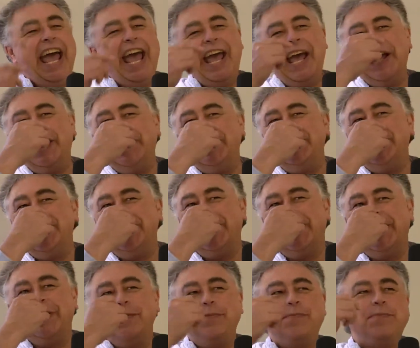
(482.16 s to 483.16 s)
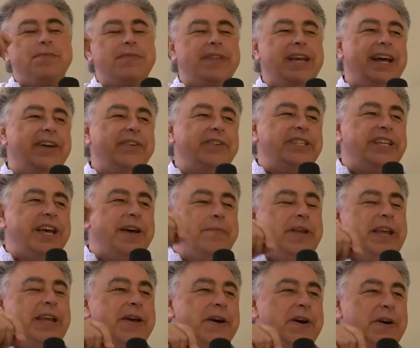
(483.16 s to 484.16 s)
And I was
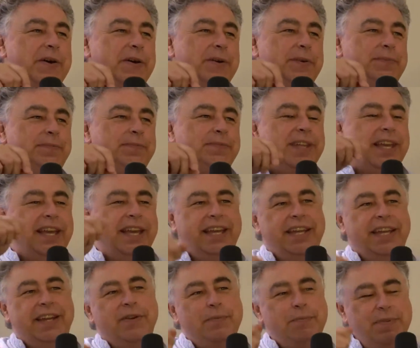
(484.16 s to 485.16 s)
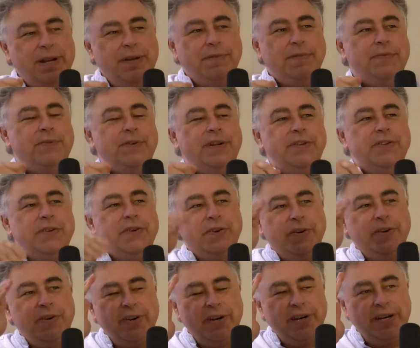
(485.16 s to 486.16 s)
coming home, and I opened up the front
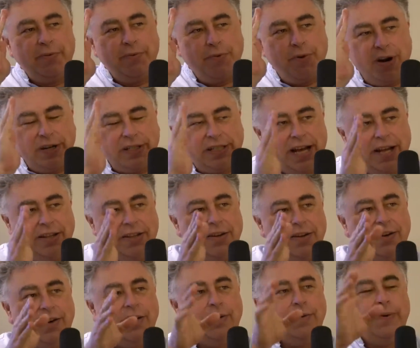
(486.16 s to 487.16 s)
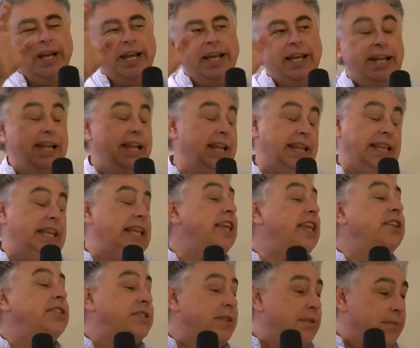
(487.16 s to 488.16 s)
door and walked down the hallway, and the
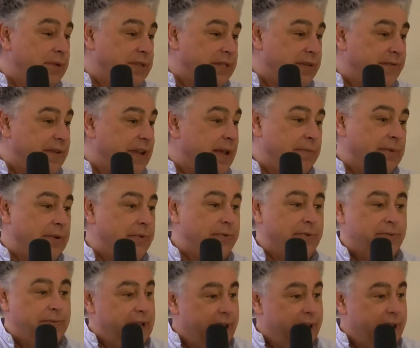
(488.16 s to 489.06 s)
kitchen was the family room.